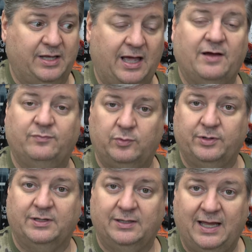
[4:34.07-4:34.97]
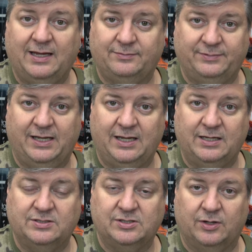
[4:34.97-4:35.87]
They have more than they
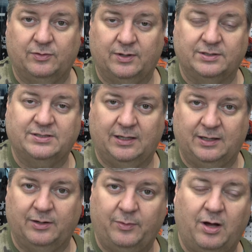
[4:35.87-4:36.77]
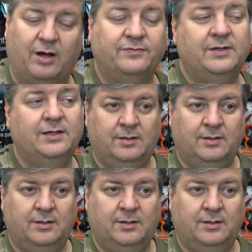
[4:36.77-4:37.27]
need, so they're selling them off.